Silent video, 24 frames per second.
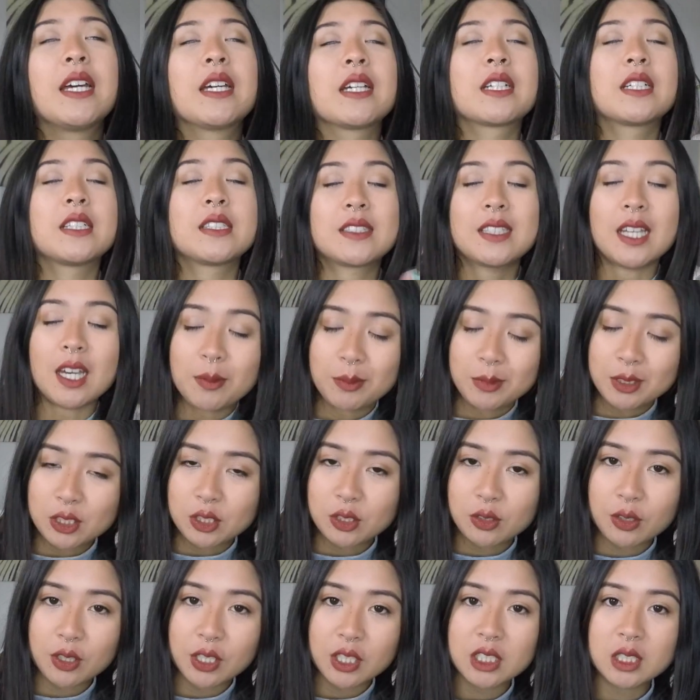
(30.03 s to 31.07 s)
consignment
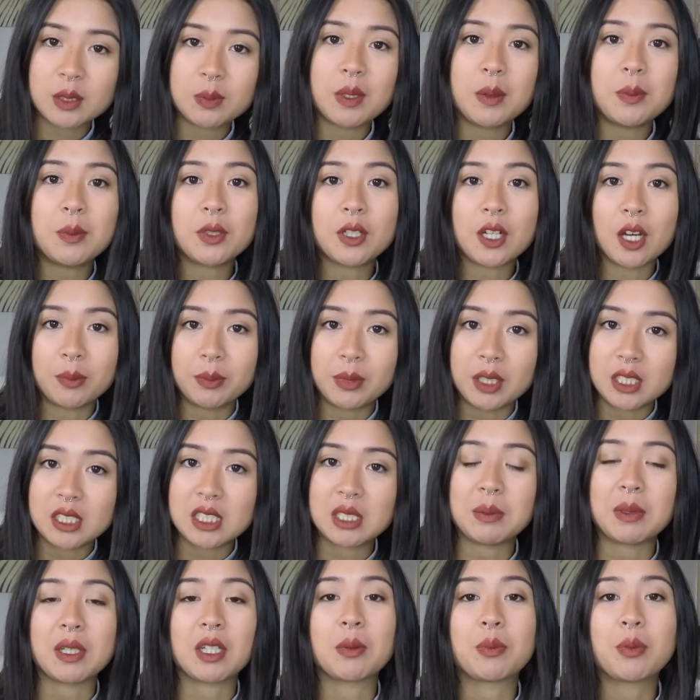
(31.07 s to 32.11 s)
stores, people come in to
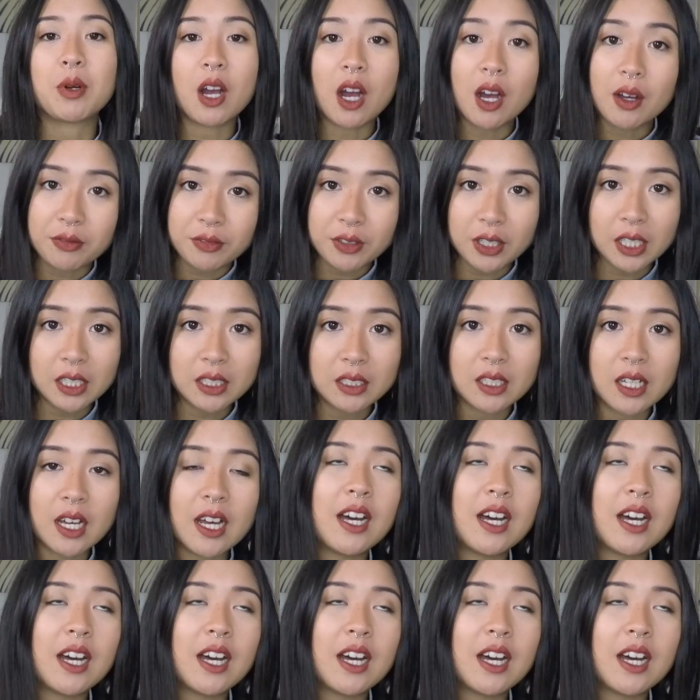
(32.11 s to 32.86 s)
make a profit.